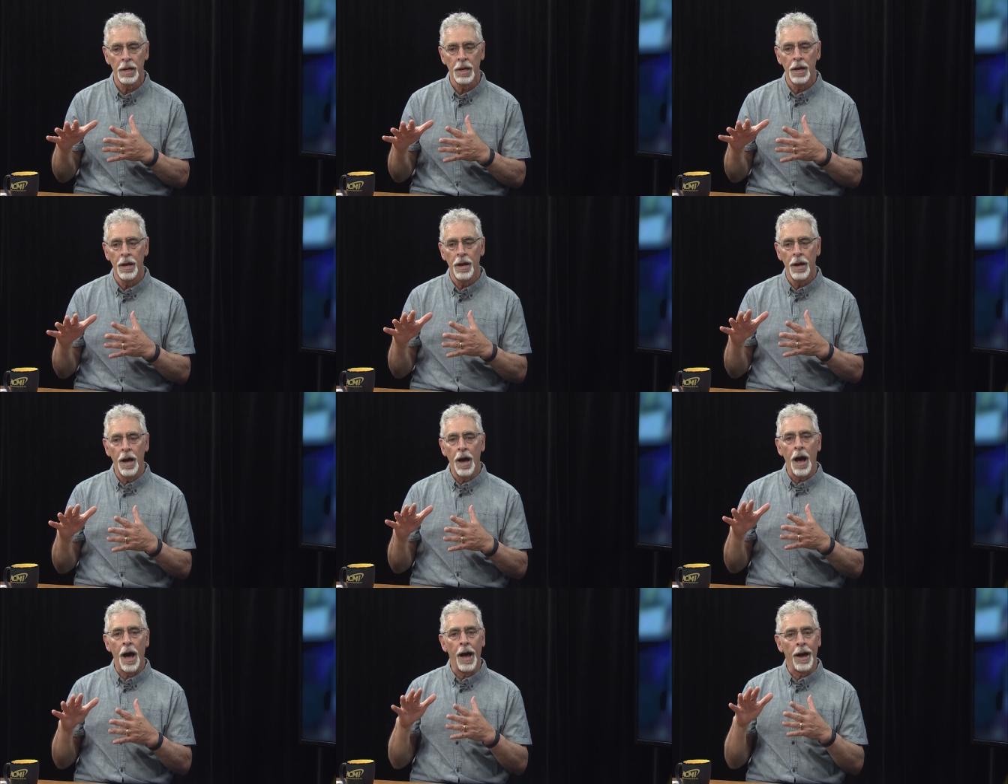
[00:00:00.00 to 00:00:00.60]

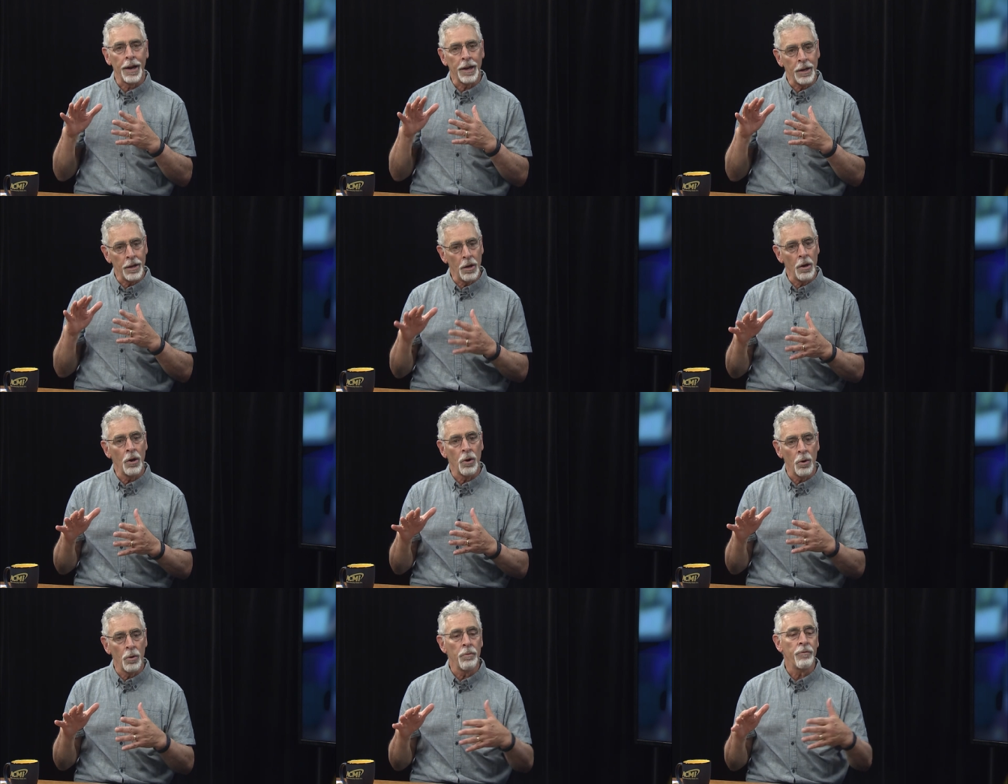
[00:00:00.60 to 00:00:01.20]
Yeah. I
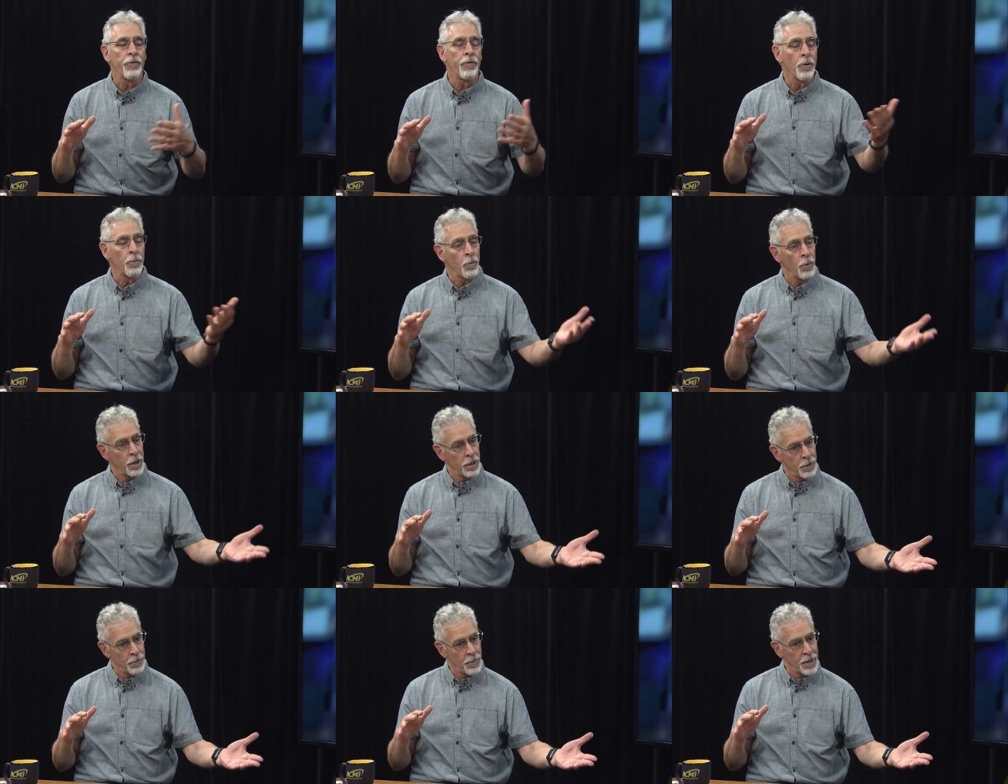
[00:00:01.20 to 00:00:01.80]
know from
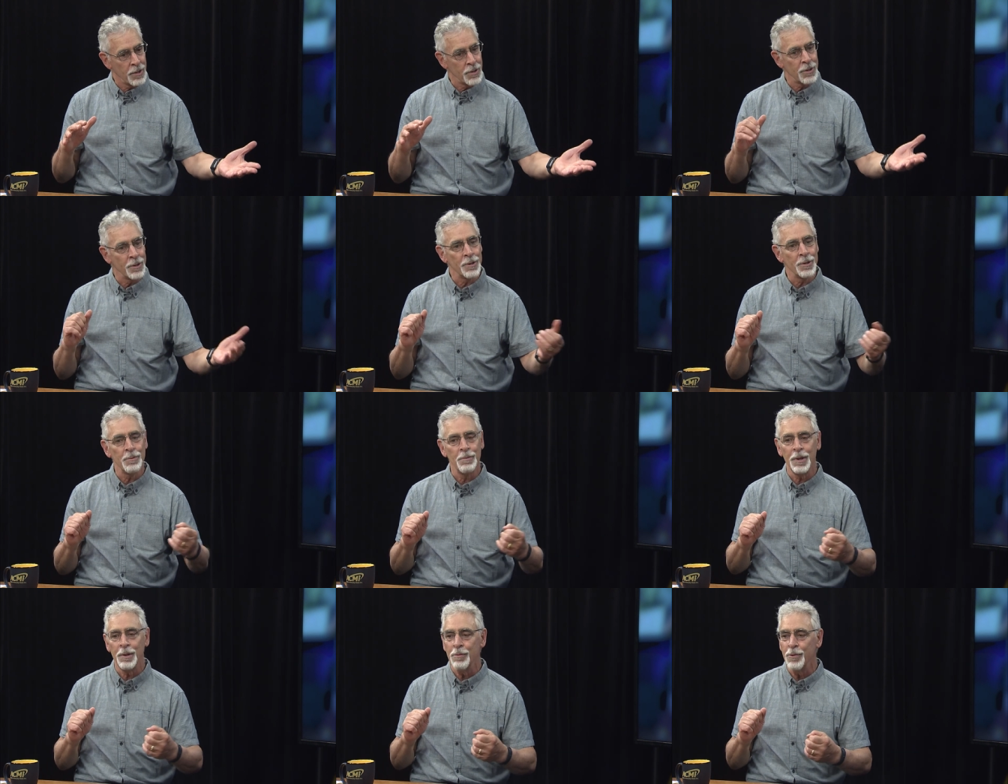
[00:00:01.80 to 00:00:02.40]
what you mentioned
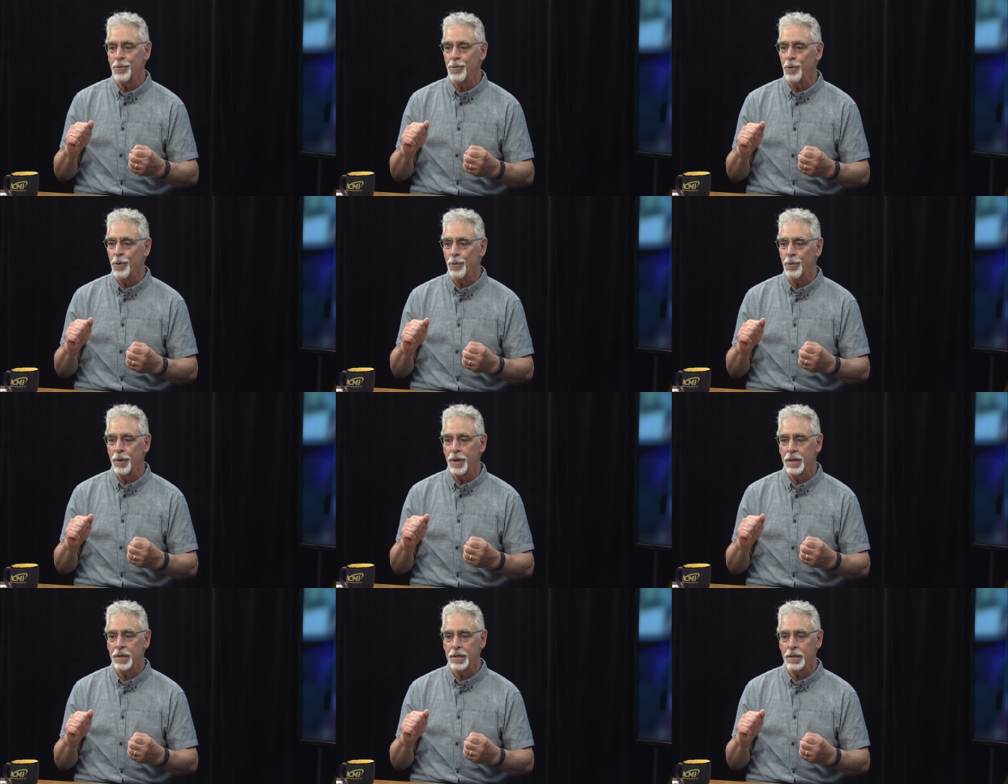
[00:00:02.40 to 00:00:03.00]
to me before
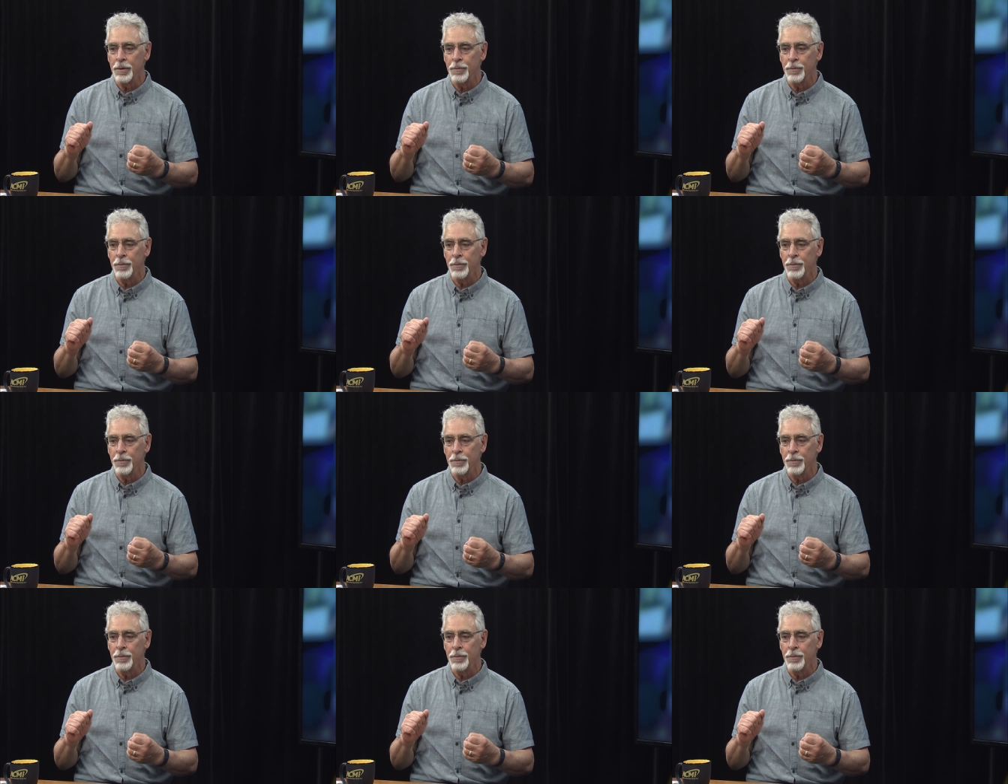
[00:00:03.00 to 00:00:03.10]
we